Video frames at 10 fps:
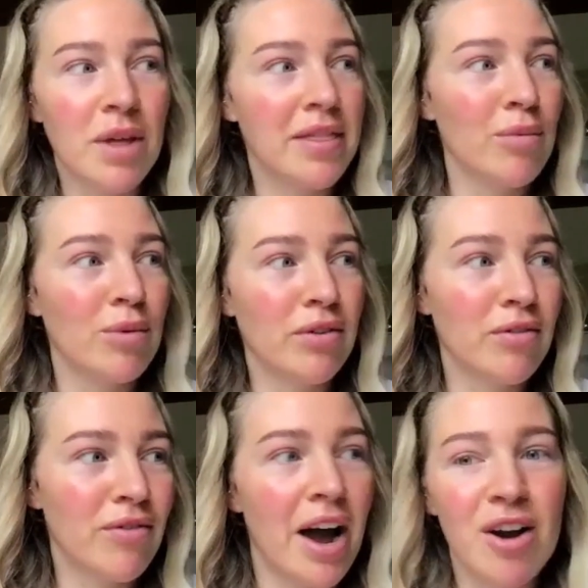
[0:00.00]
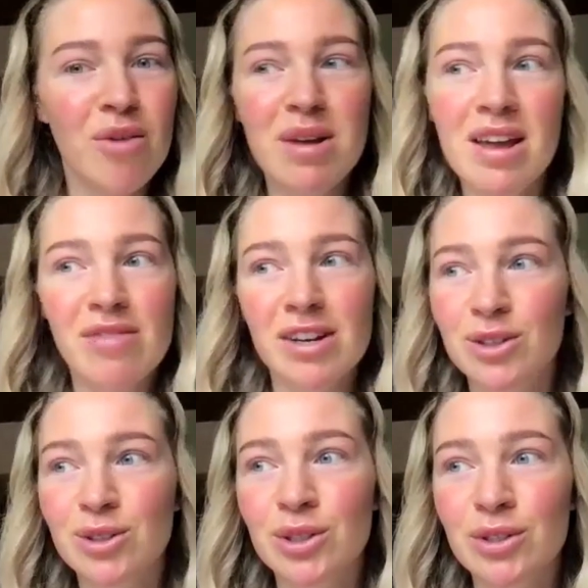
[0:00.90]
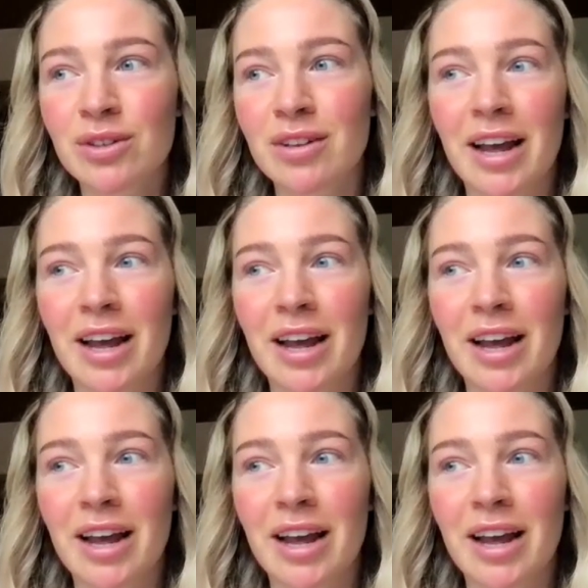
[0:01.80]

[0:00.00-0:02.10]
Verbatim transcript: that they would fire me if I don't go to,